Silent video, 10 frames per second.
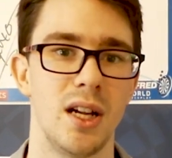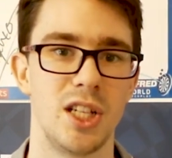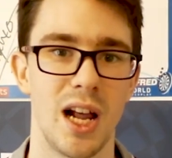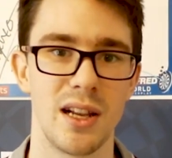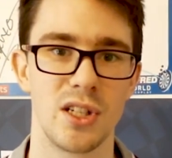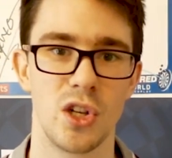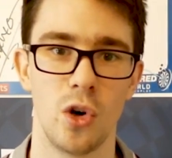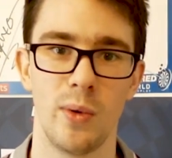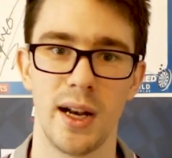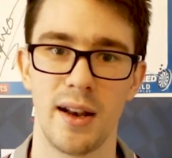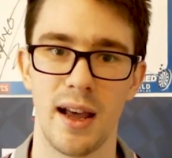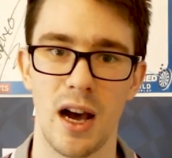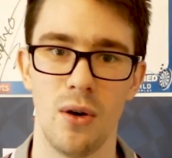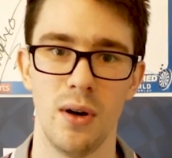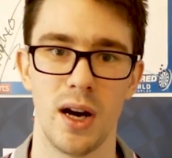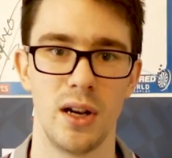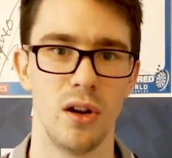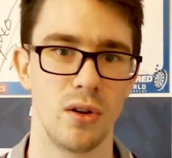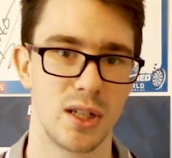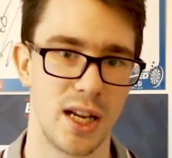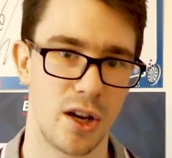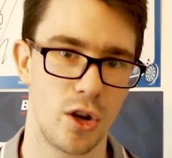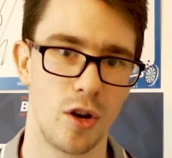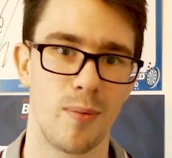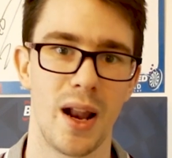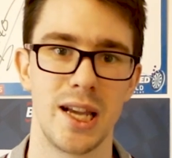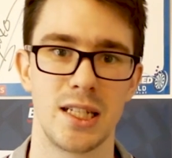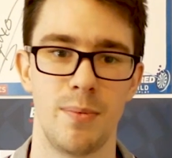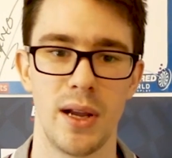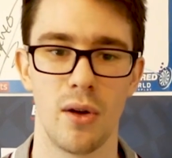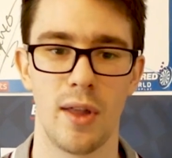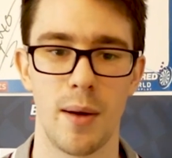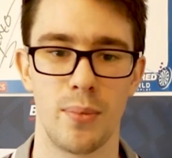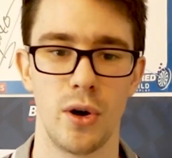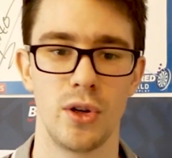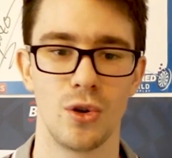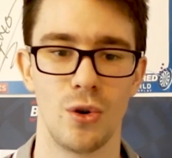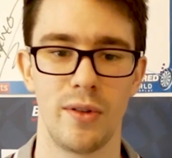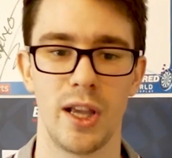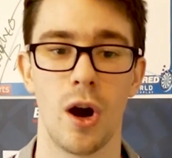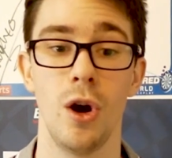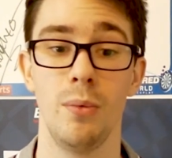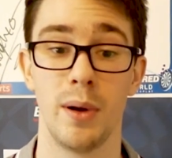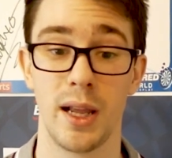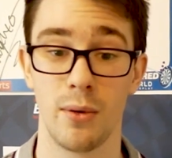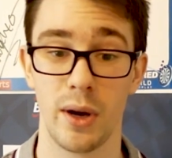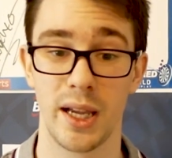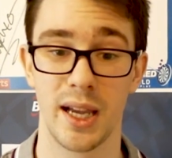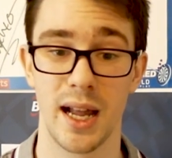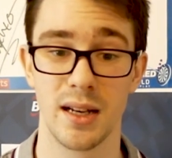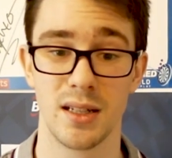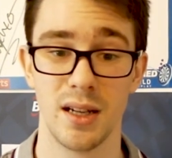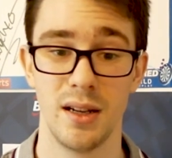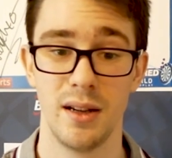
Challenge Tour winner now and looks in a good place to be on that Pro Tour on the opening weekend.